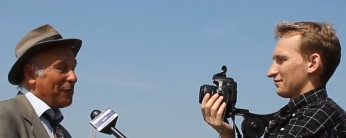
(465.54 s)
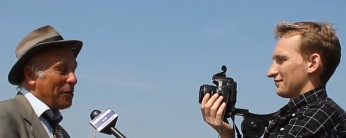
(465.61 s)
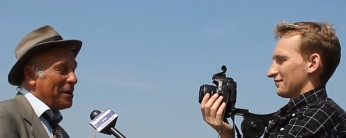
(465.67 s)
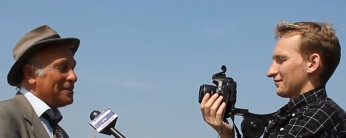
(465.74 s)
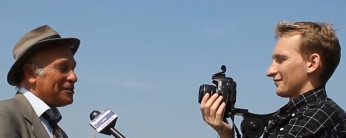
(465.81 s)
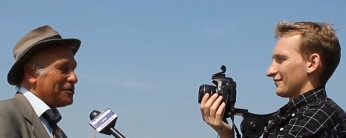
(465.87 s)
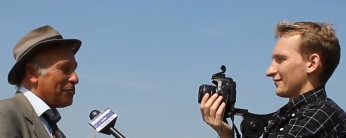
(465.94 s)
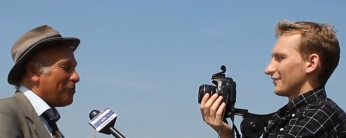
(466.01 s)

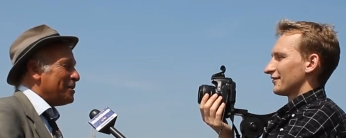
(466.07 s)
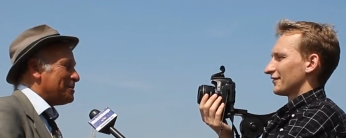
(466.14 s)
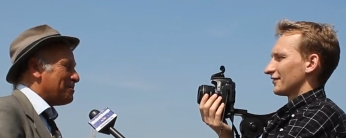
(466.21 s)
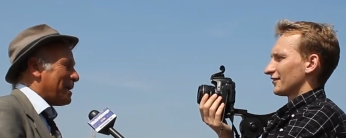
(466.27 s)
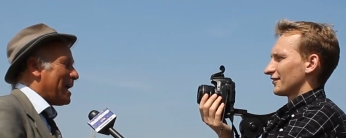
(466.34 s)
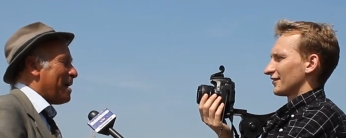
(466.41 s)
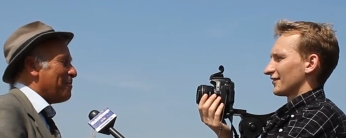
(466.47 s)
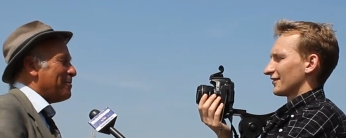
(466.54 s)
Speaker 1: great
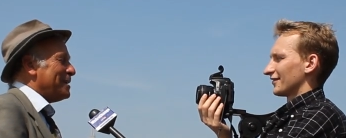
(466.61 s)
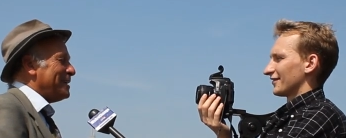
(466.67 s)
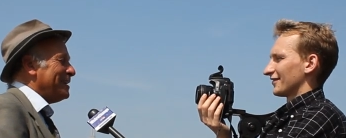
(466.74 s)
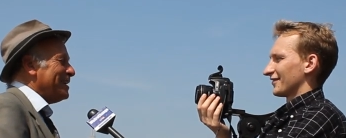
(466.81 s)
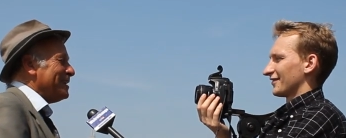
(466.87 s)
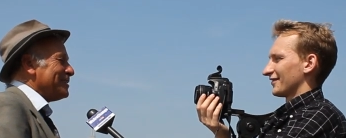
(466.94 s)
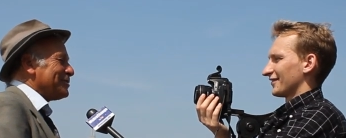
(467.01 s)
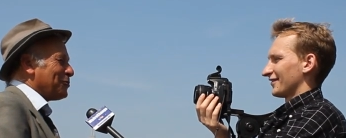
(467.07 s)
stories, but how many
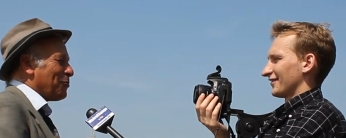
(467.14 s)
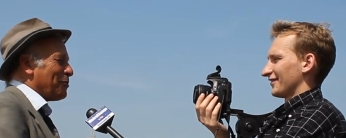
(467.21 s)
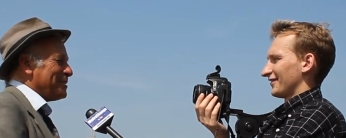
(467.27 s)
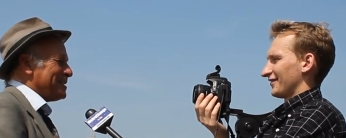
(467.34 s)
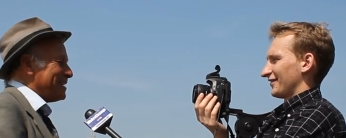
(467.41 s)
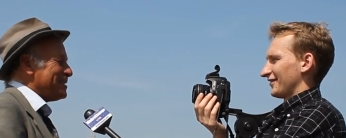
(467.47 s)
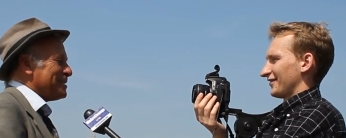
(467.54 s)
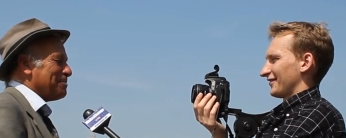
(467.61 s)

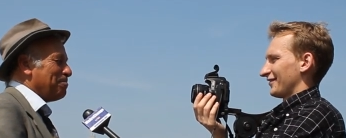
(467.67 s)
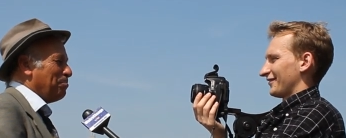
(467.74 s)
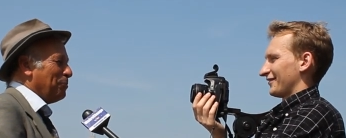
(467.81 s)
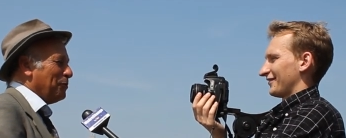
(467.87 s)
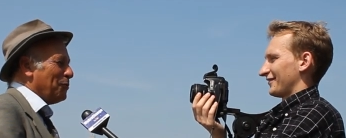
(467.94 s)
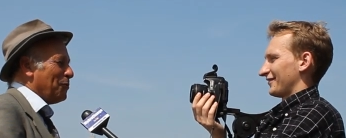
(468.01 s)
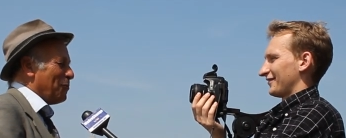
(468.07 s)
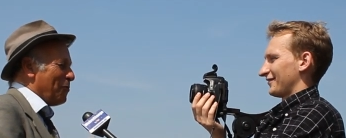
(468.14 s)
stories I just
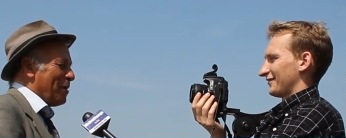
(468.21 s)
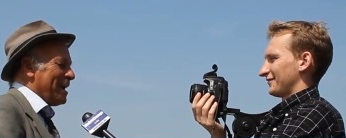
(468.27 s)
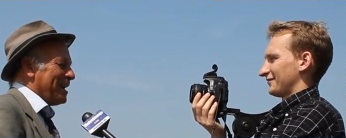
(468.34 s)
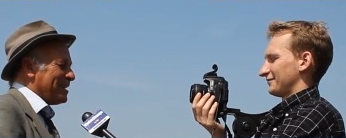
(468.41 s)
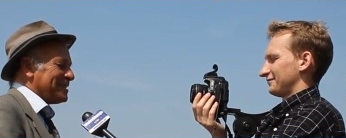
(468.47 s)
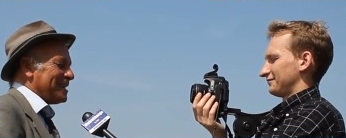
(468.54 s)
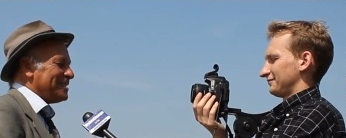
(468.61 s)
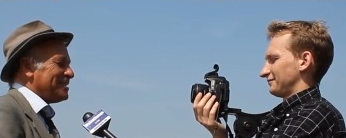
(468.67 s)
blew away
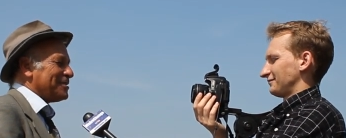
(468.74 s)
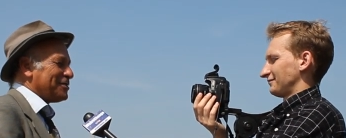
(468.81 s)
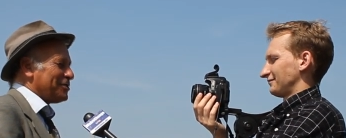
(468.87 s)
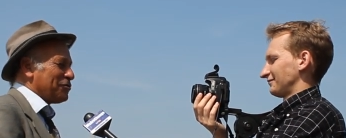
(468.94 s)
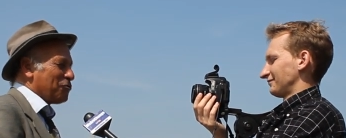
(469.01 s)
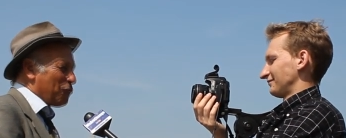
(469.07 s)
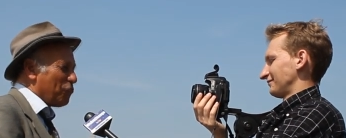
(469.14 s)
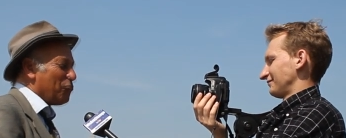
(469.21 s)
because I
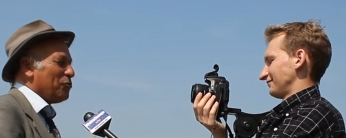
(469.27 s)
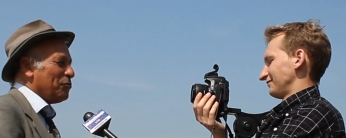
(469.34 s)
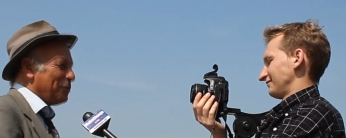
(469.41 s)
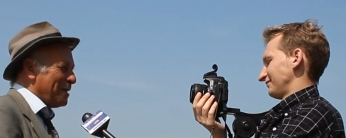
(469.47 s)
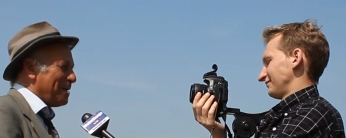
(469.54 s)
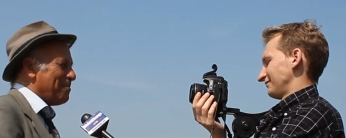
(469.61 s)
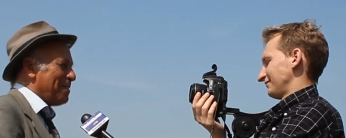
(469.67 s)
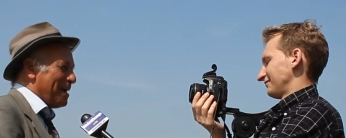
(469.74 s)
just
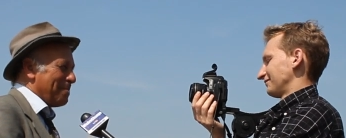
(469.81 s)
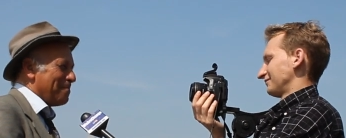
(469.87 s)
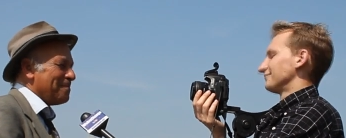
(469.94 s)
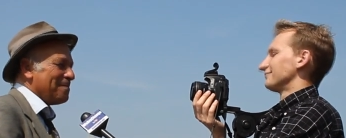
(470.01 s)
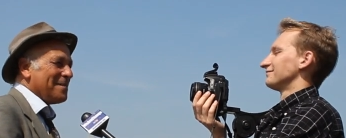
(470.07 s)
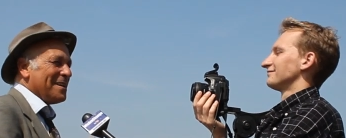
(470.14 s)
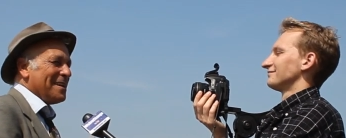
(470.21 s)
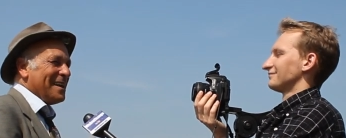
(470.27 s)
screwed them up,
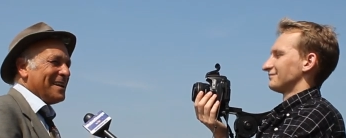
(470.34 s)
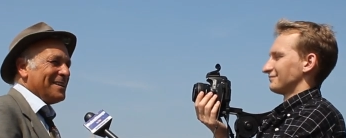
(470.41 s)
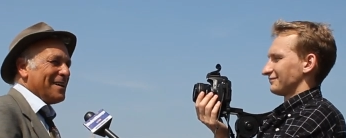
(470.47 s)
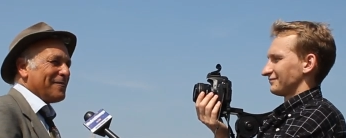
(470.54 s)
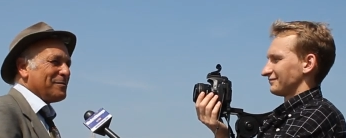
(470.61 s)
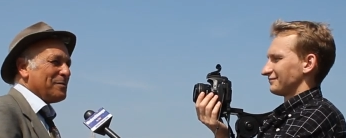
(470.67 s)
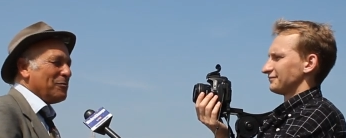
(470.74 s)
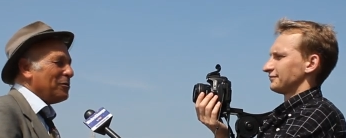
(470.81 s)
Speaker 2: and
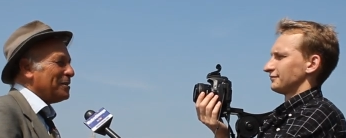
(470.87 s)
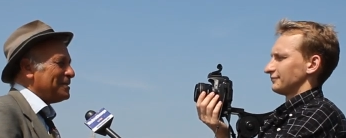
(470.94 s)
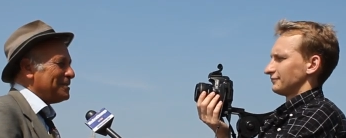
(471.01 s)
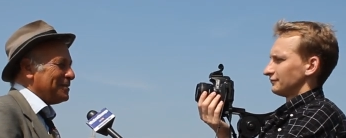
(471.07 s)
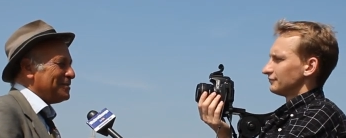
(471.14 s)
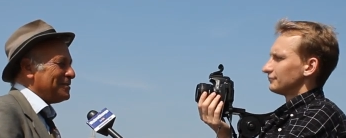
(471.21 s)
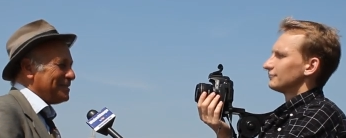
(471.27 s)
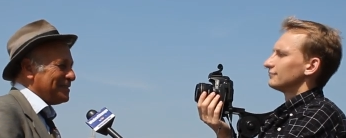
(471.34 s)
you have to be willing
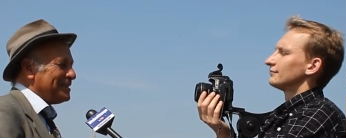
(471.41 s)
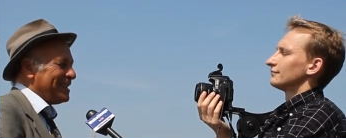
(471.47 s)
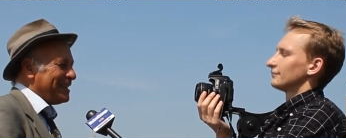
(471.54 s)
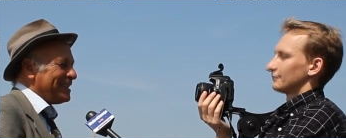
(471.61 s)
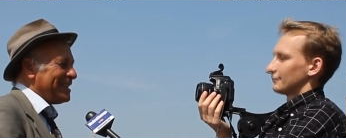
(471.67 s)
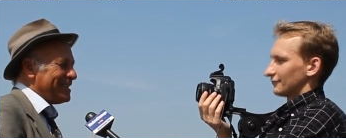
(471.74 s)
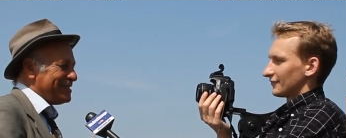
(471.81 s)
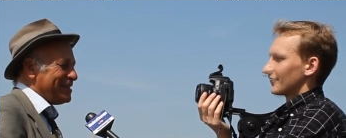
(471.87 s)
to, to
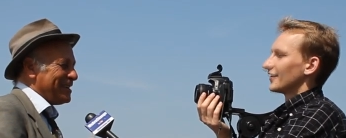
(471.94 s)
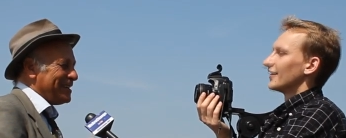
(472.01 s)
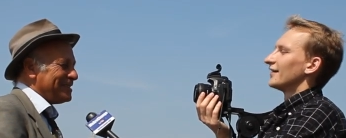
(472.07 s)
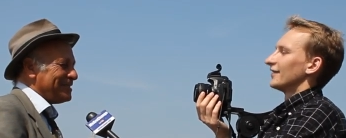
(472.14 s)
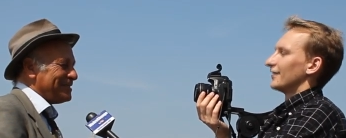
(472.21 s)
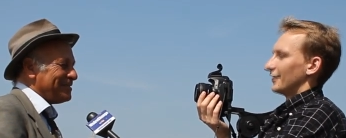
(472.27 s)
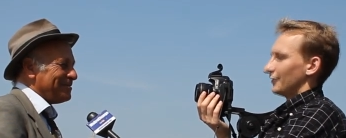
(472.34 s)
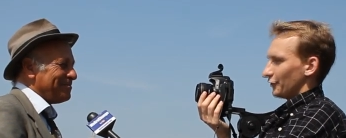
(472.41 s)
take that
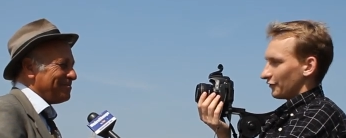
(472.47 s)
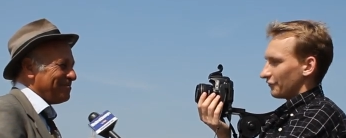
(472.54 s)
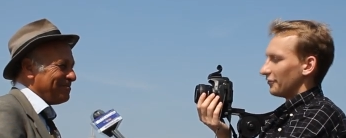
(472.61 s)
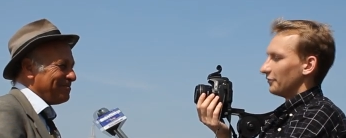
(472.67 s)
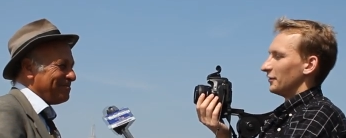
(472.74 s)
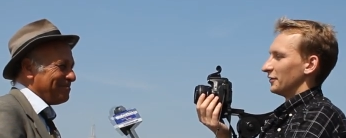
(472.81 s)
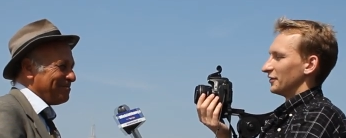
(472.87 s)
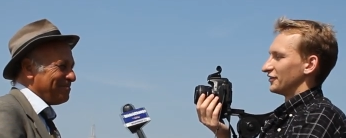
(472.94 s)
chance and learn
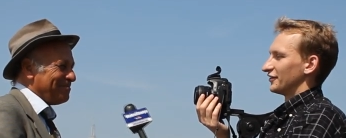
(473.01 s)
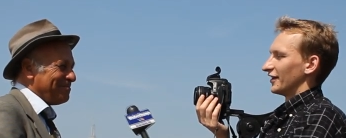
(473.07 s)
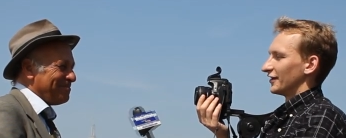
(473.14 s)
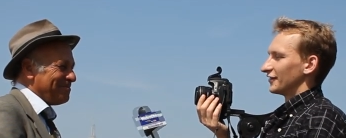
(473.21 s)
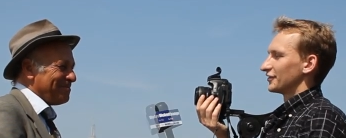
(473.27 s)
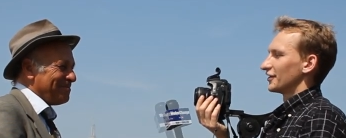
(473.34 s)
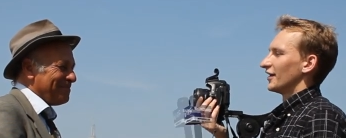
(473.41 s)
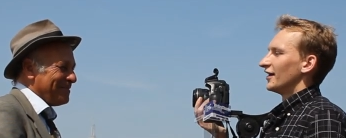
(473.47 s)
from your
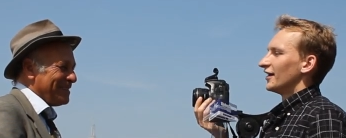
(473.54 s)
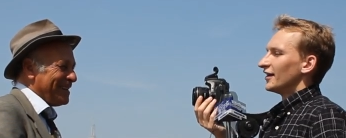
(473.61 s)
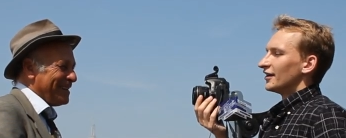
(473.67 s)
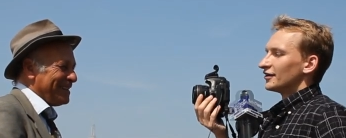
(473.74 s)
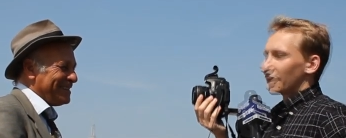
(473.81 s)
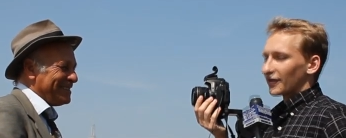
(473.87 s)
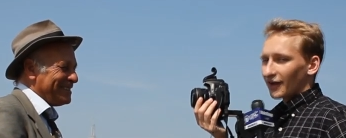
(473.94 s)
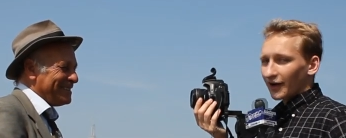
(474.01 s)
mistakes.
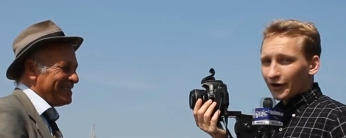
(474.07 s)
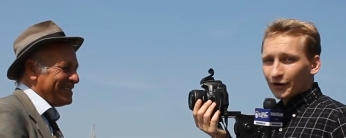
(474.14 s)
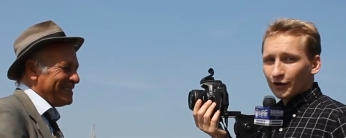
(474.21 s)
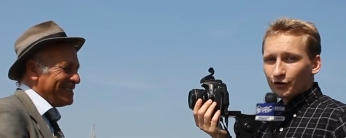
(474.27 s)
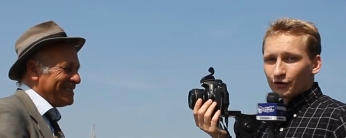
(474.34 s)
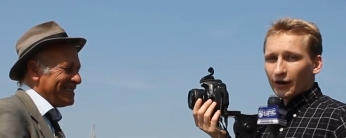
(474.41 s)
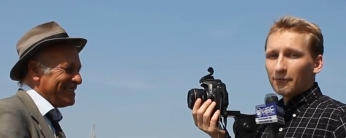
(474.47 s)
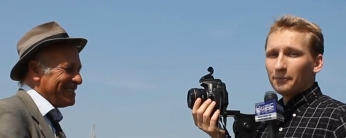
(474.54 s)
Check
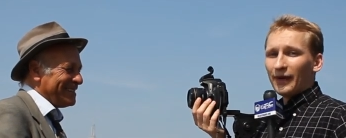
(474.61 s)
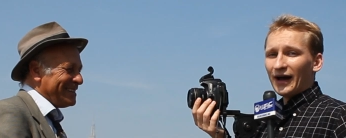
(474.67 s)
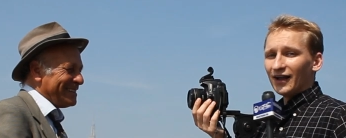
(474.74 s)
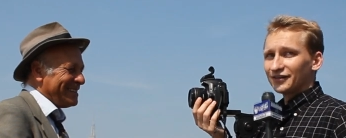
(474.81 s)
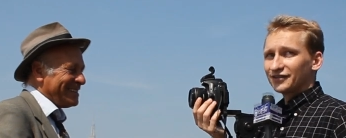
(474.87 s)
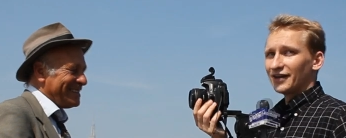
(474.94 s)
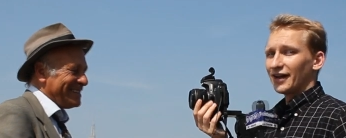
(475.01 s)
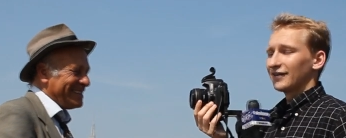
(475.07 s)
out
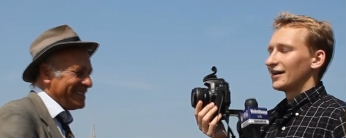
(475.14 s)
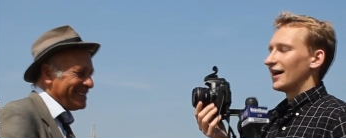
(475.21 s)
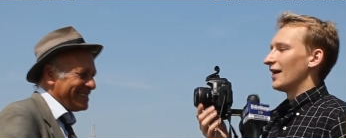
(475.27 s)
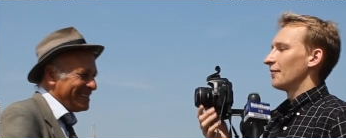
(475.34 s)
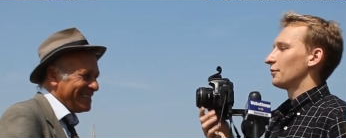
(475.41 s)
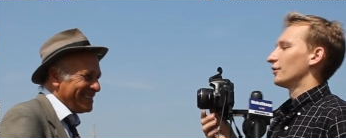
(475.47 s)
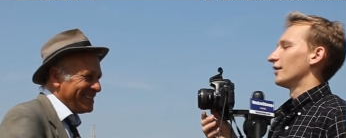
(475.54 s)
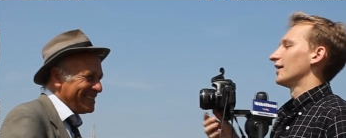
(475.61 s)

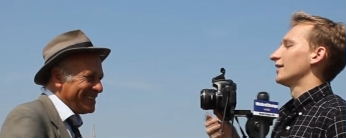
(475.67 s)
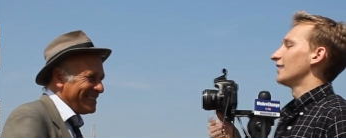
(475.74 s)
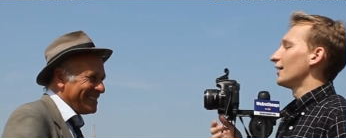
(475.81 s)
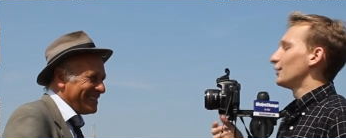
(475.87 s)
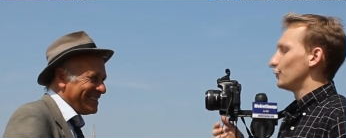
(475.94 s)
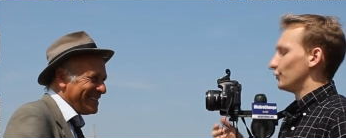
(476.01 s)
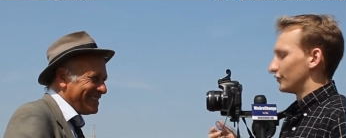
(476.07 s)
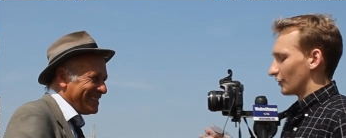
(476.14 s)
gregpalast.com. Greg,
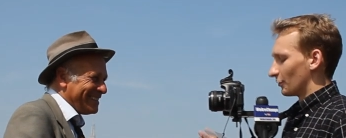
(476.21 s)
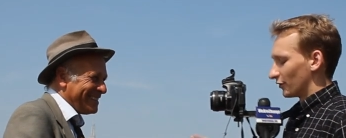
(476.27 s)
thank you so